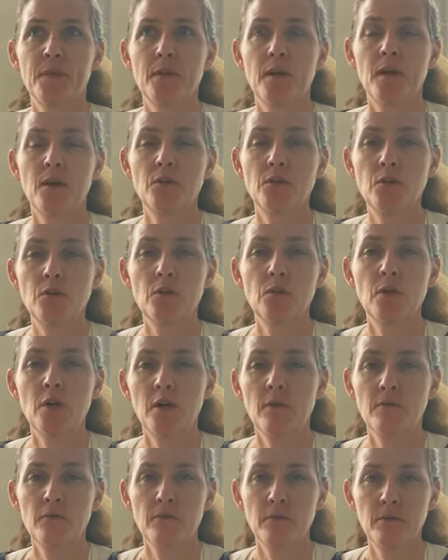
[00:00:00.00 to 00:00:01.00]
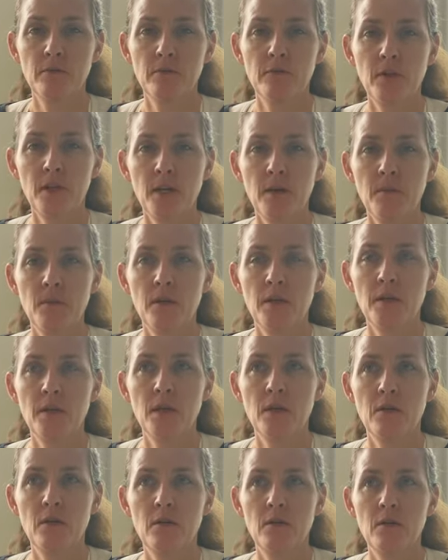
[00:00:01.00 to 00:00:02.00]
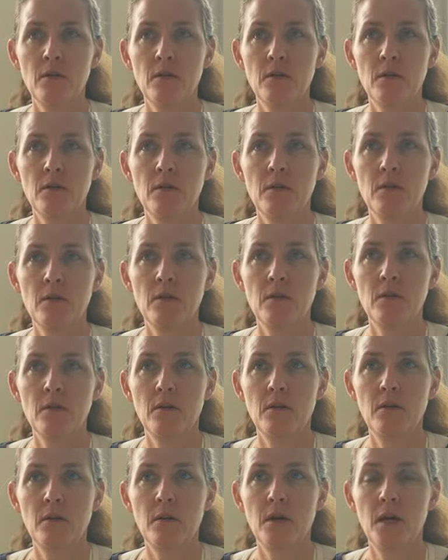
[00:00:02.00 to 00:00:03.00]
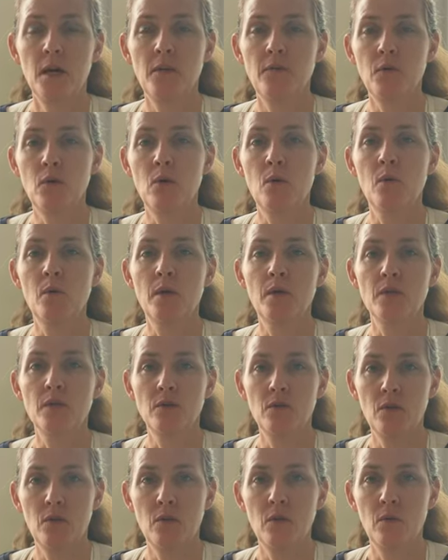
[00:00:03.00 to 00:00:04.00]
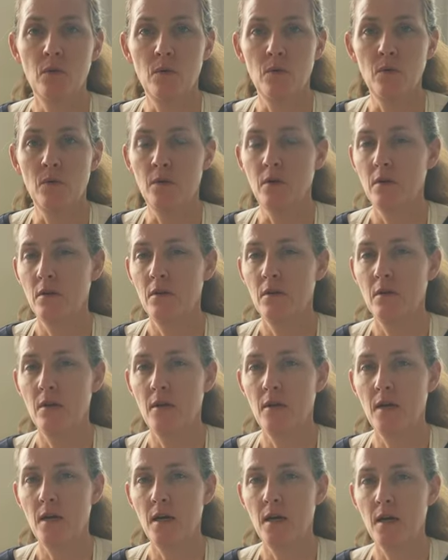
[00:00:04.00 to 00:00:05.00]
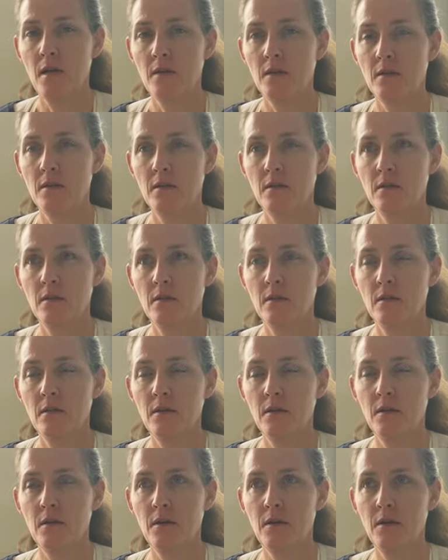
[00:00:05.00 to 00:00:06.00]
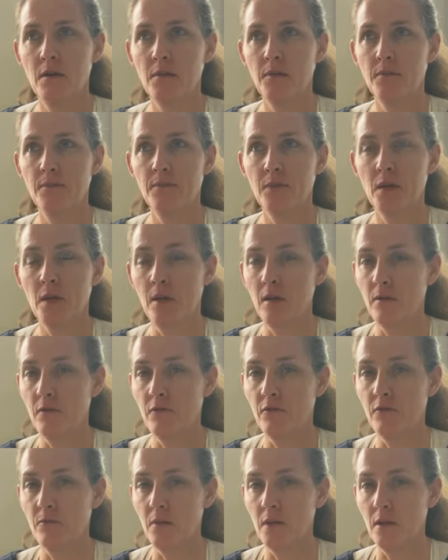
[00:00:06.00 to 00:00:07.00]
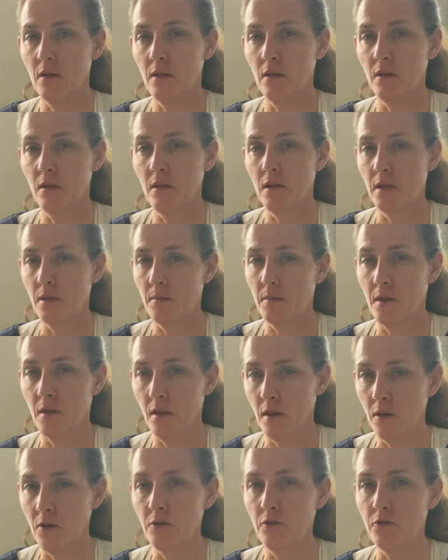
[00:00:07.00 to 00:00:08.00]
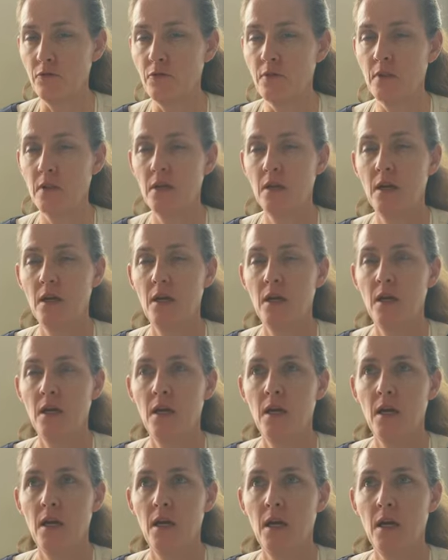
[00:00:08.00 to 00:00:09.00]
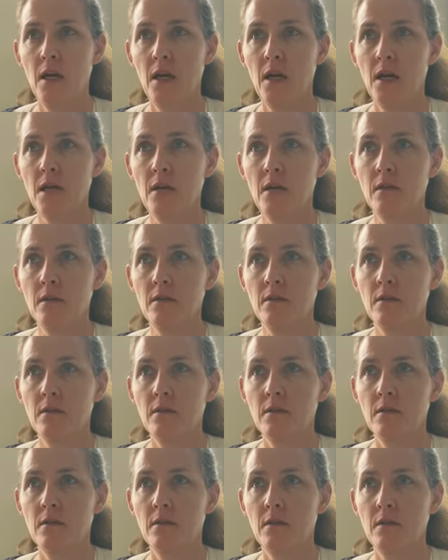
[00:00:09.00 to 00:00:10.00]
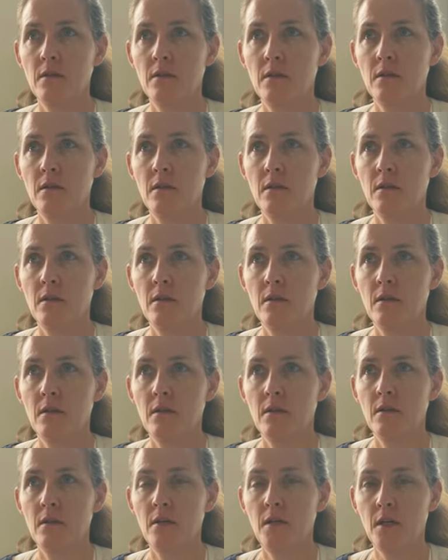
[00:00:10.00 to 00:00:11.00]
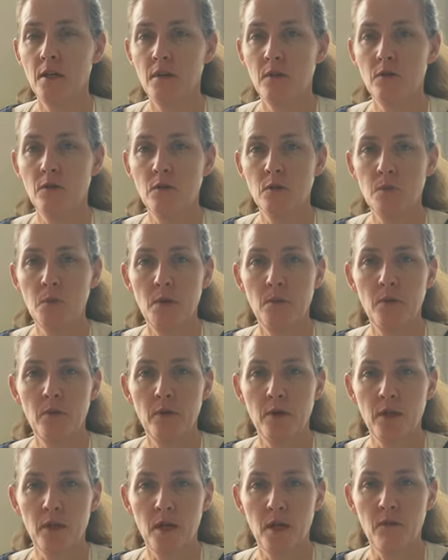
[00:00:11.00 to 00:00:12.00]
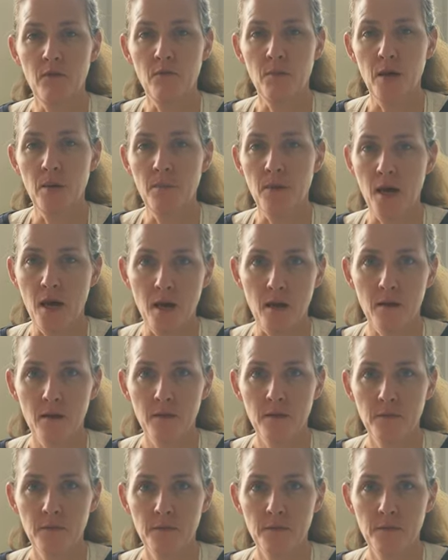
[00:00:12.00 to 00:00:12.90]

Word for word: I do come from a family that I've always known that I am loved, and that there's people that have my back.